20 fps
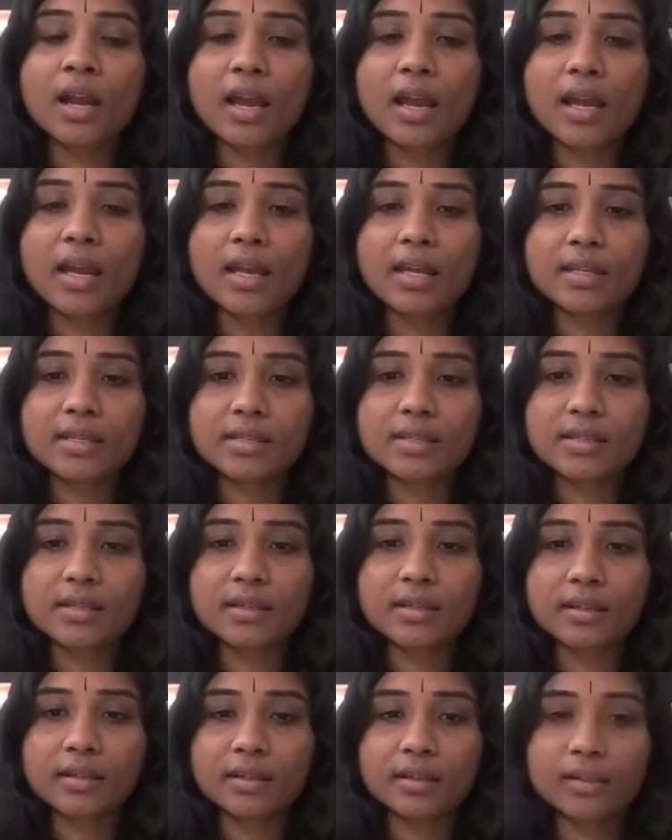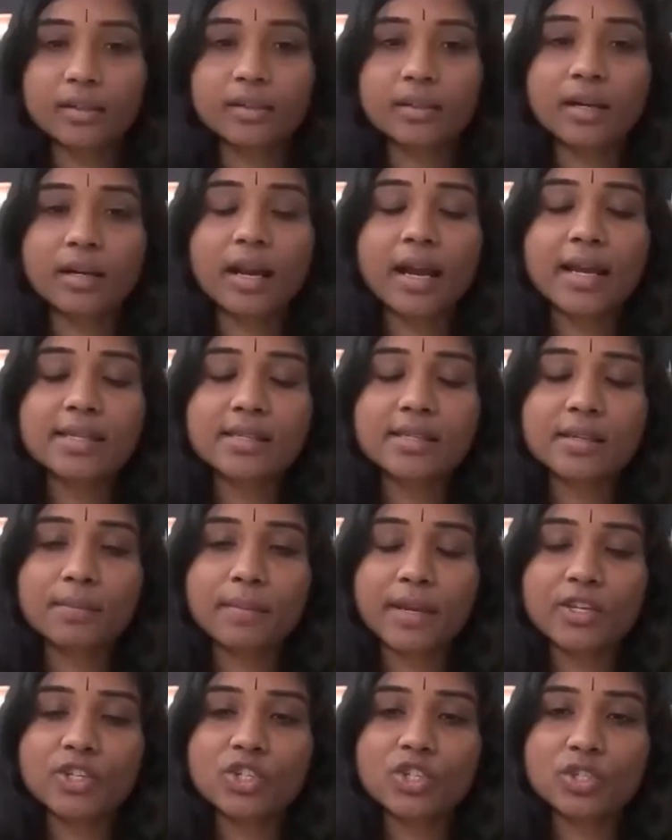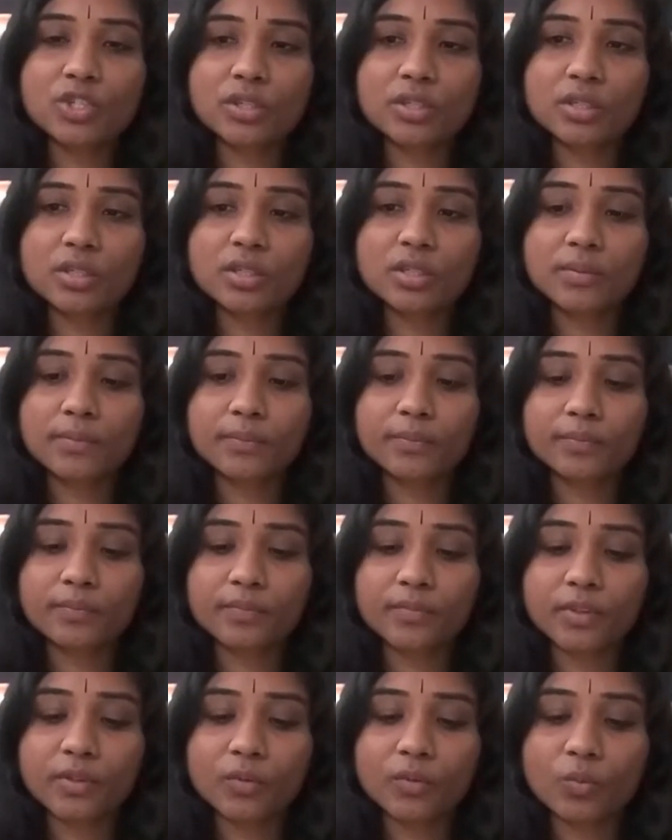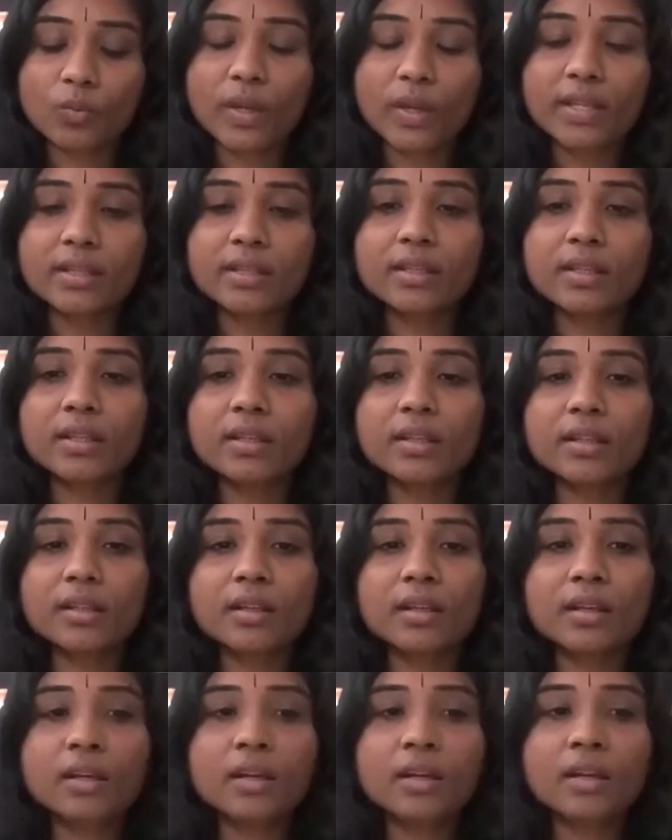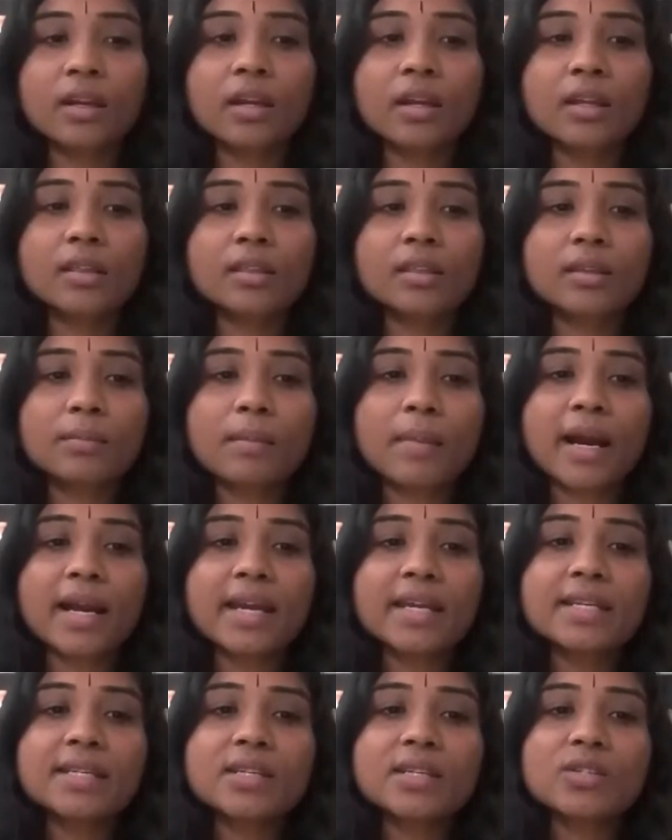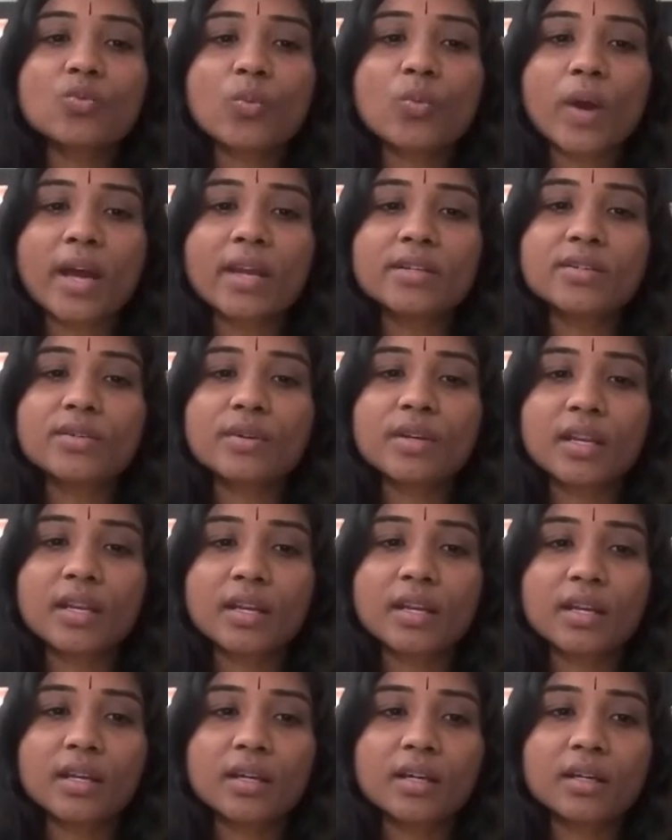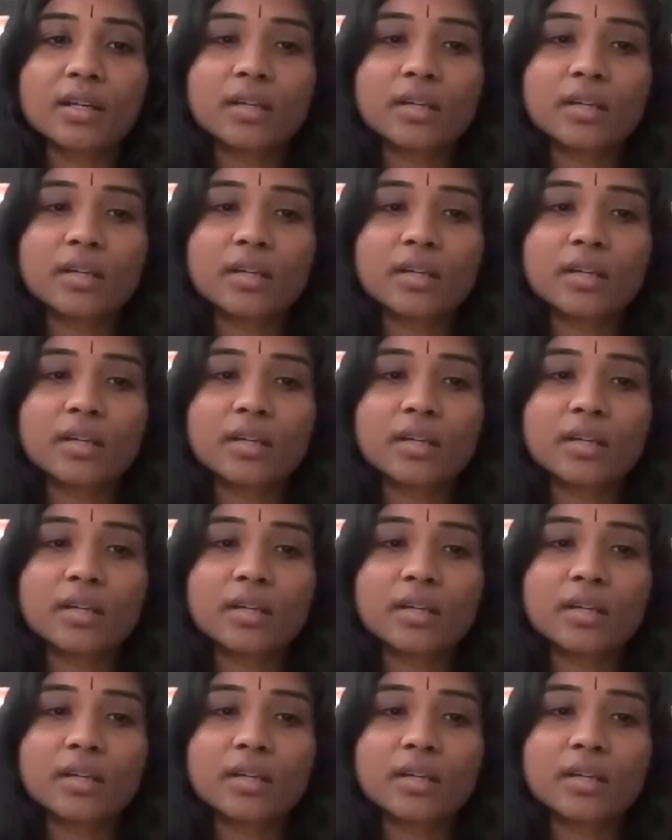And as I mentioned, when the mind is wandering,